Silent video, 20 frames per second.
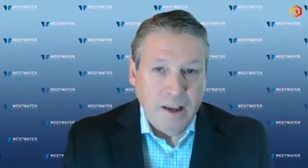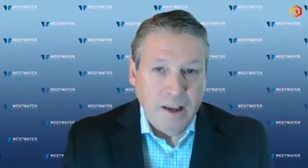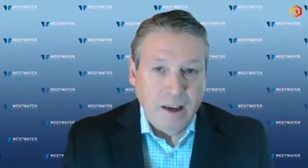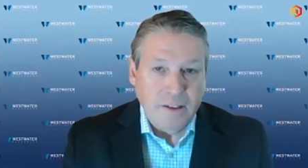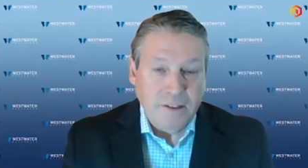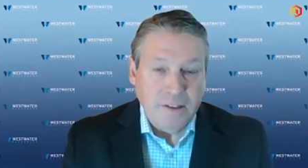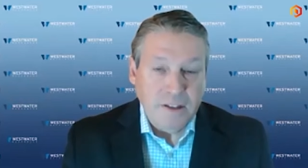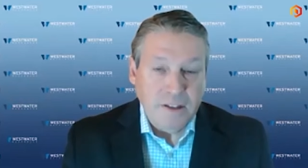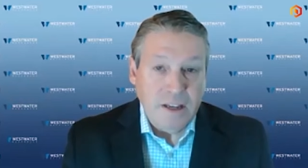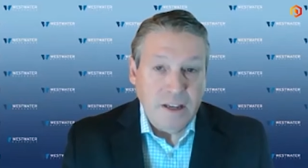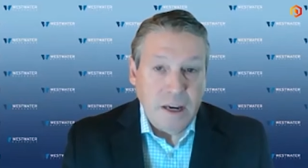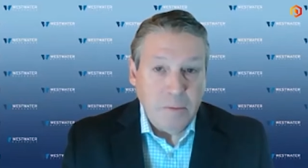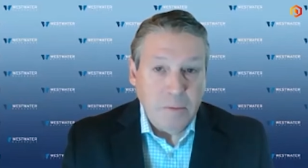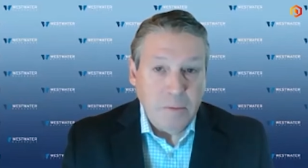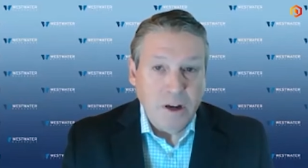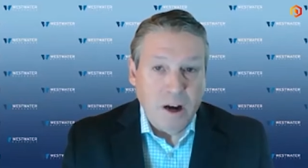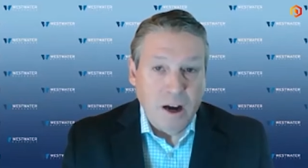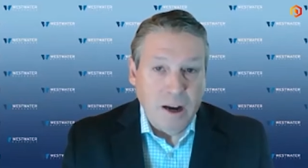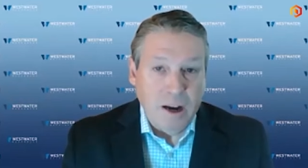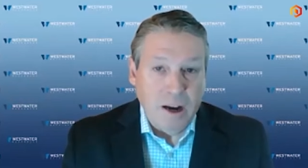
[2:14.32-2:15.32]
At the same
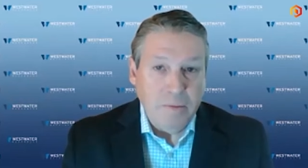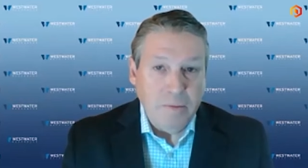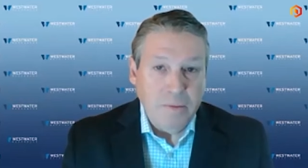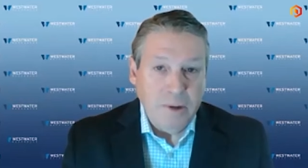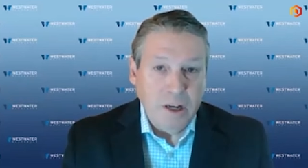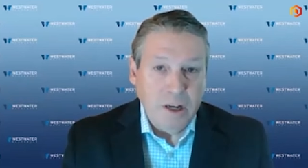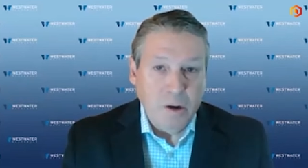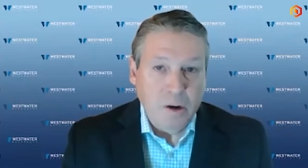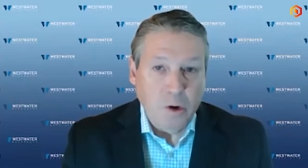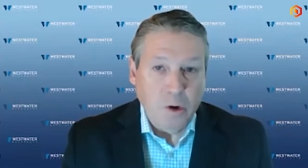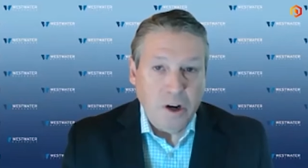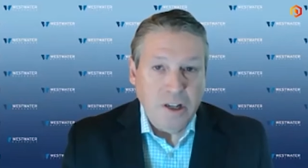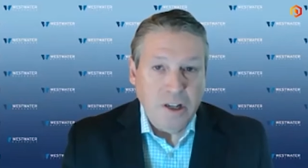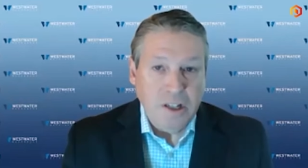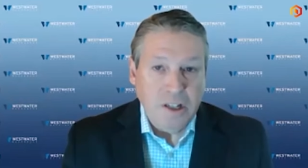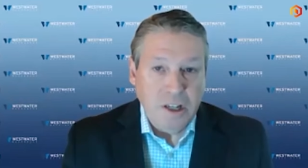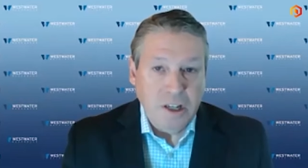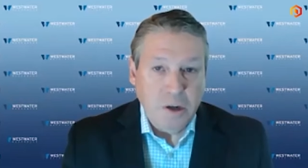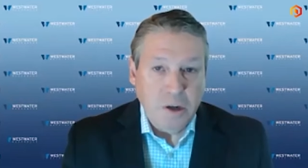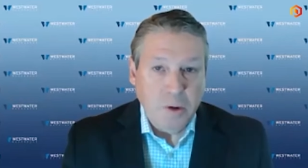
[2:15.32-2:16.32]
time, you know, we're
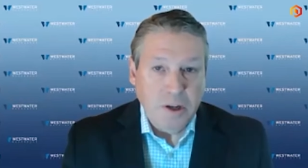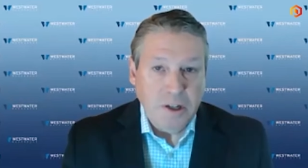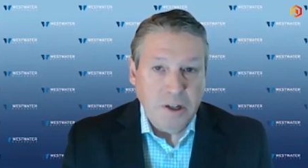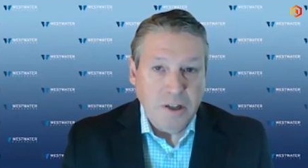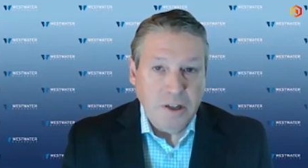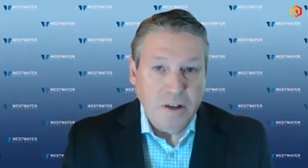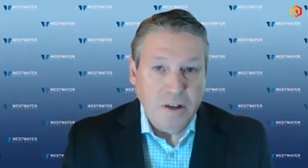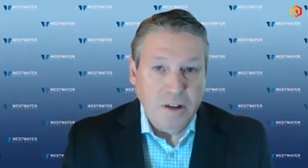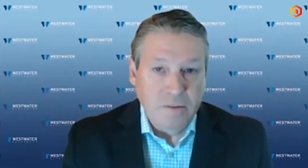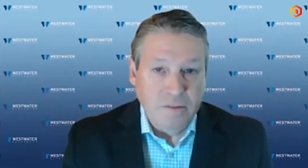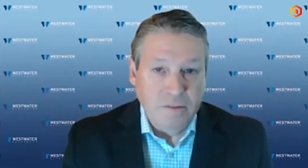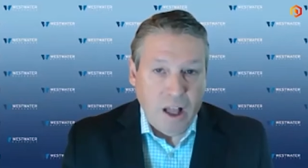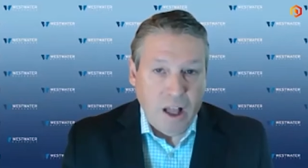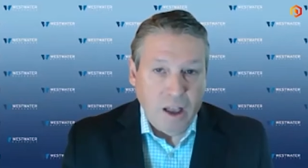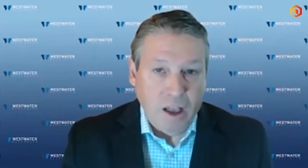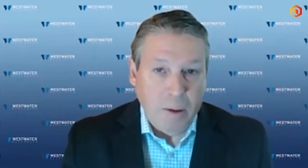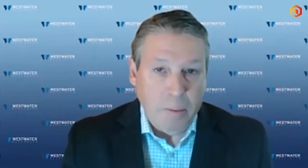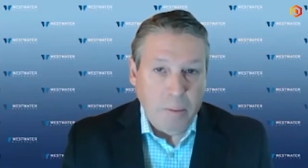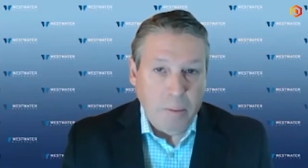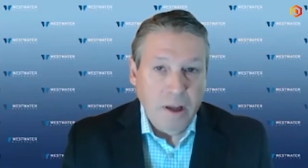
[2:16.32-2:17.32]
continuing to
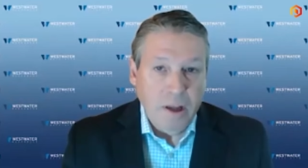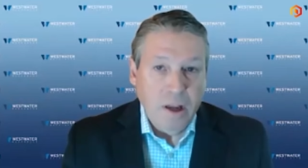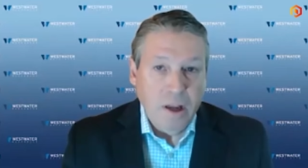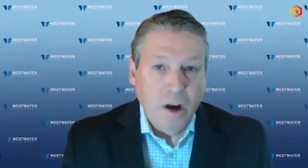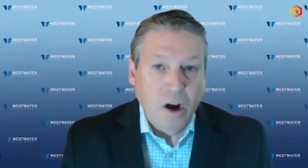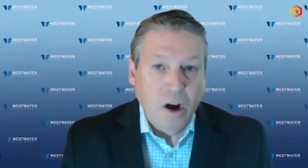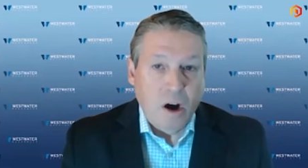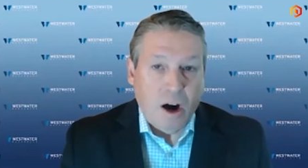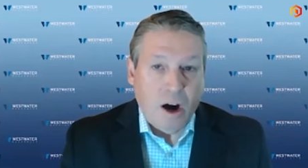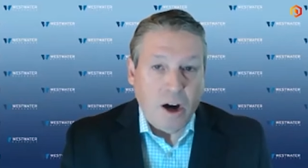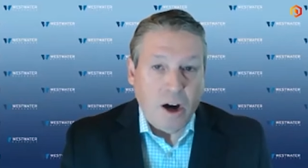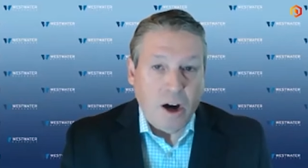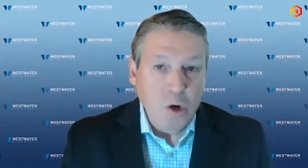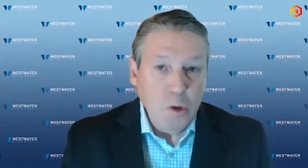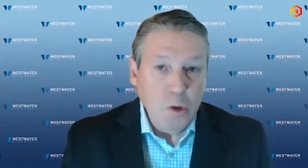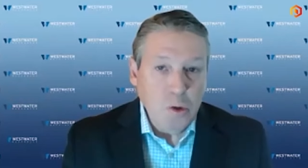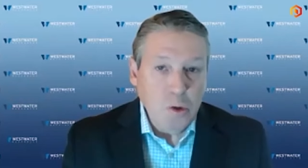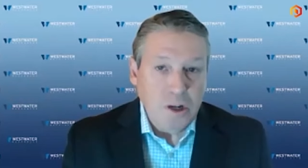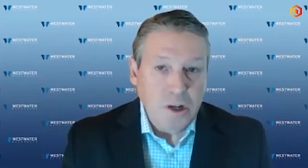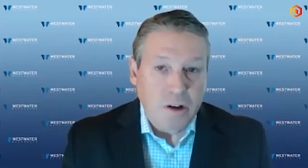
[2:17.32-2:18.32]
develop our
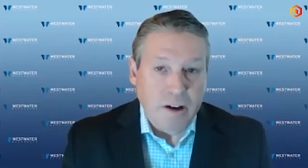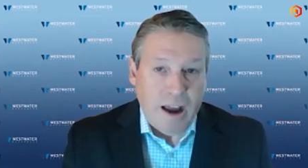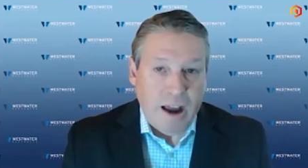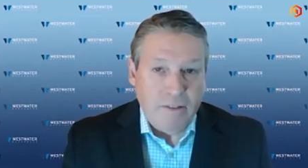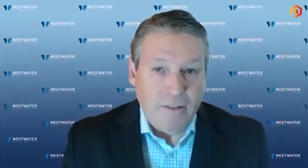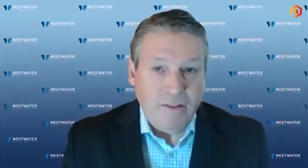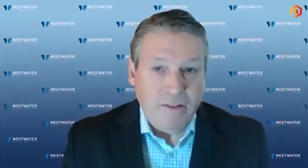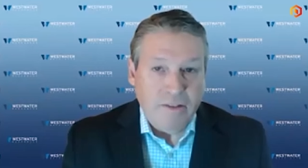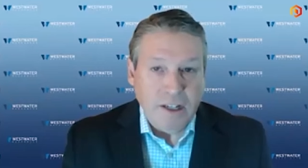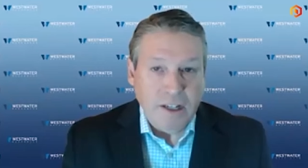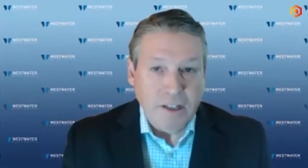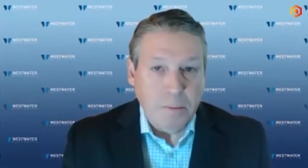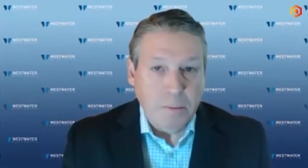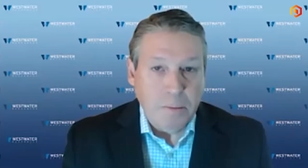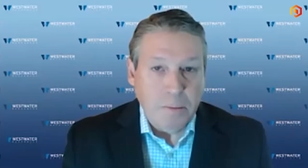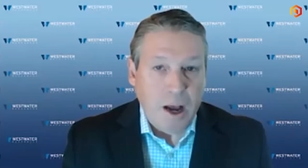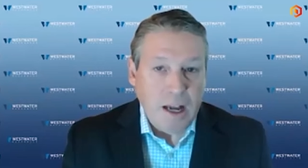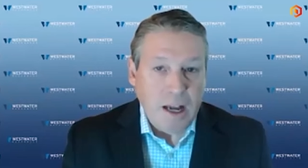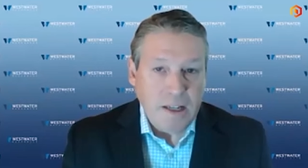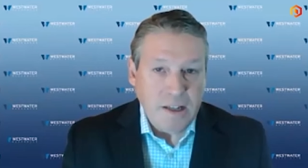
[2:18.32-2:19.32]
Coosa graphite
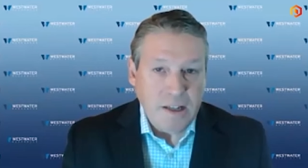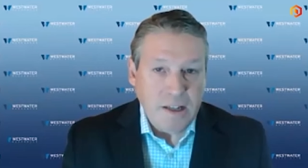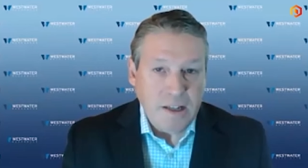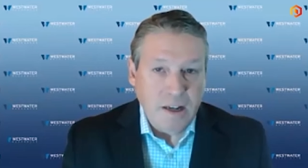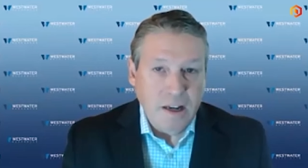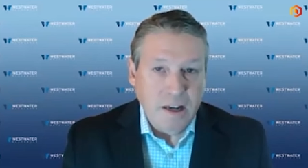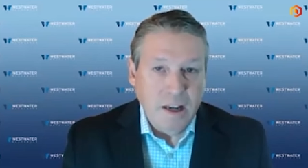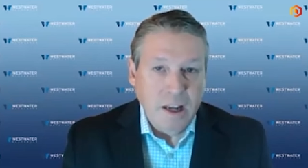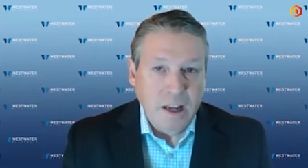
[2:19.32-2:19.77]
deposit,